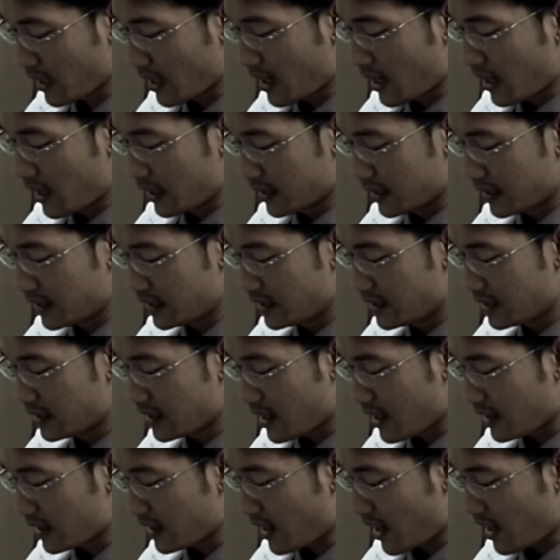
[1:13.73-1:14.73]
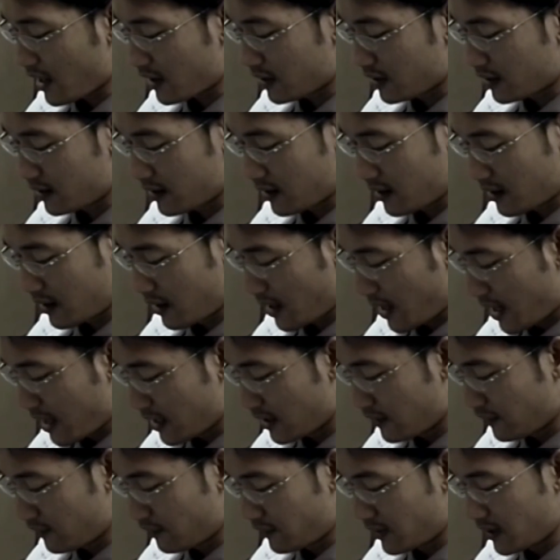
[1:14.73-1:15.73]
He denied any
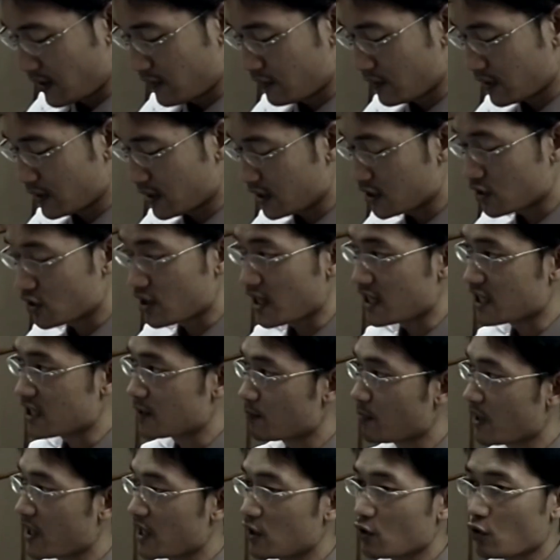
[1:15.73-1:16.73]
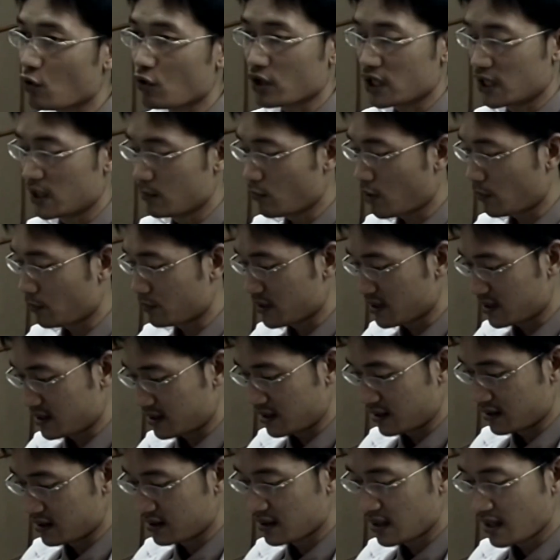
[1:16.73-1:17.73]
fever, chest pain, or hemoptysis.